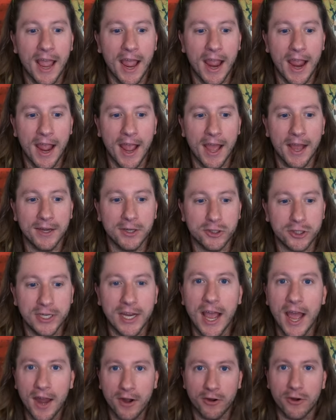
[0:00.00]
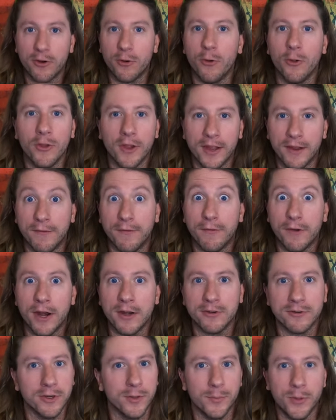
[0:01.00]
and she had her whole like
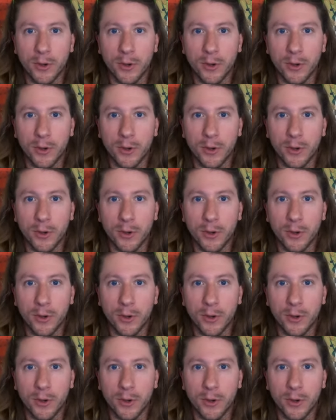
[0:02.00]
friend group.